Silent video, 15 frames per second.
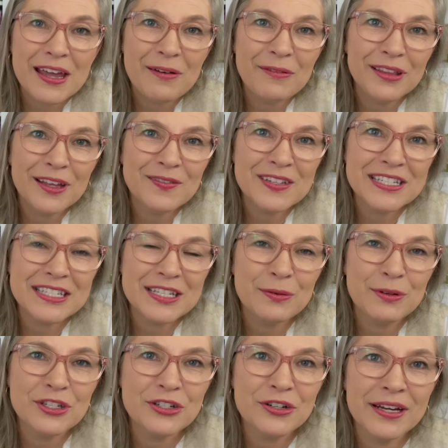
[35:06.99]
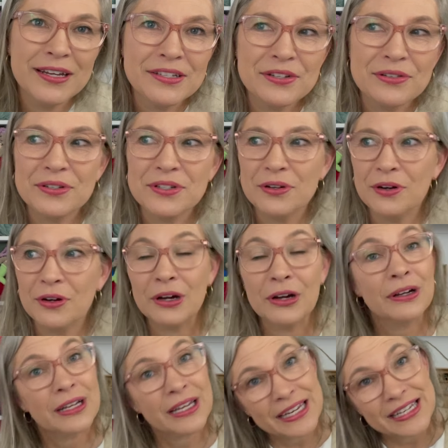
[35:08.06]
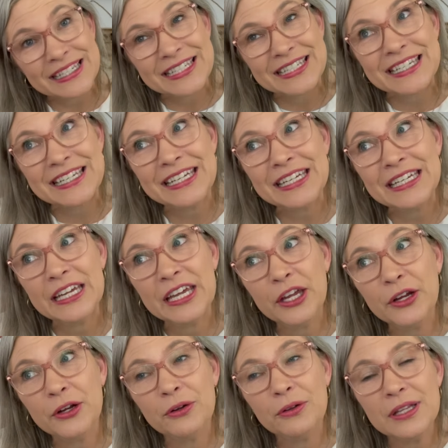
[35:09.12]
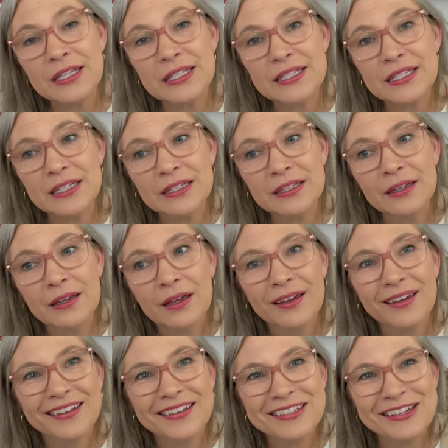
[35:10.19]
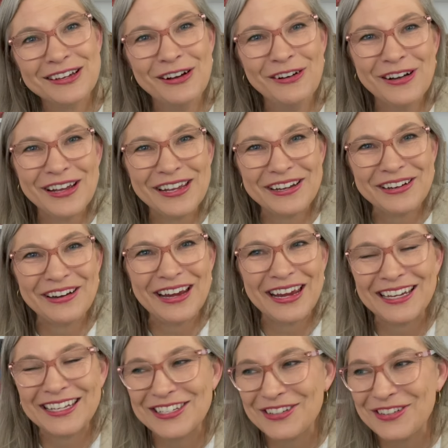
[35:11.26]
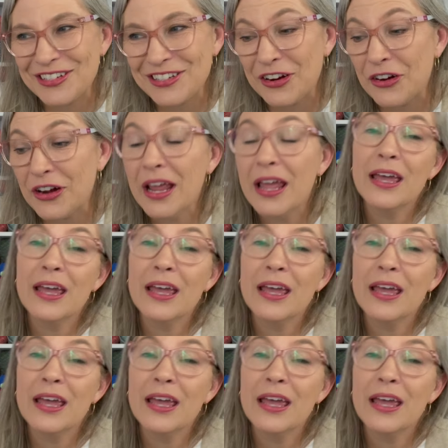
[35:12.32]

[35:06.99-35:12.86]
I would love to see what your answers are or see, hear, listen to what your answers are.